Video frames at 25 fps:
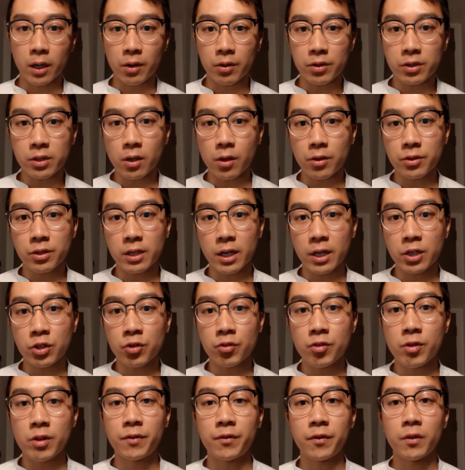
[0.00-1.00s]
Aristotle is an
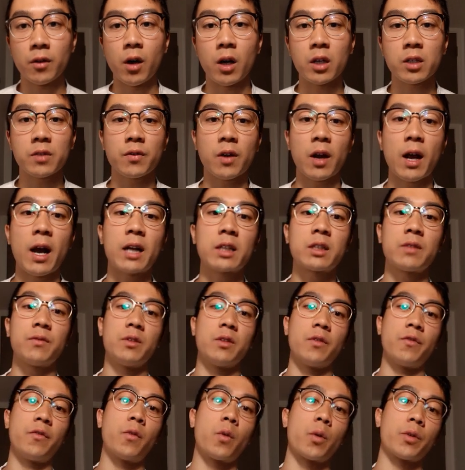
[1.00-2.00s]
ancient Greek philosopher active
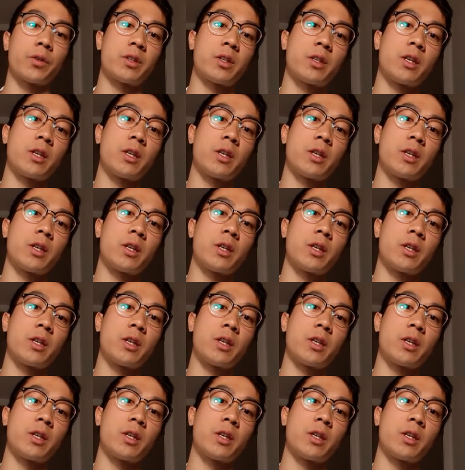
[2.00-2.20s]
in the 4th